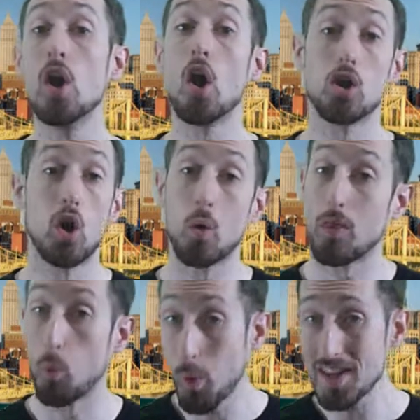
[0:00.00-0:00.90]
along with a
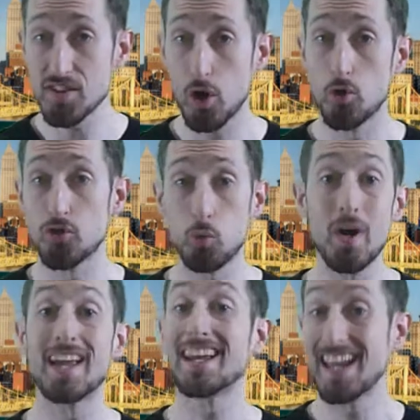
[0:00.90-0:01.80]
West Coast
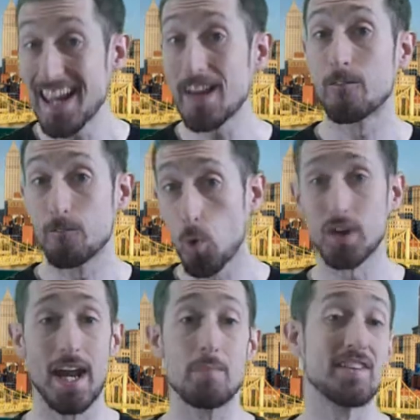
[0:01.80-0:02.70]
swing and four
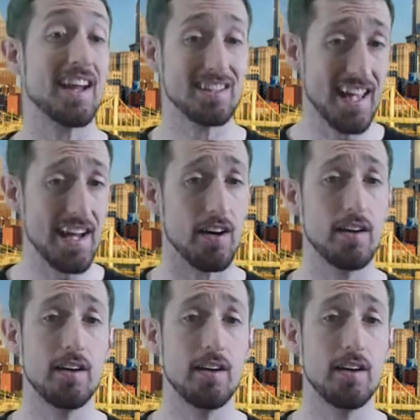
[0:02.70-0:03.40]
games in Atlanta.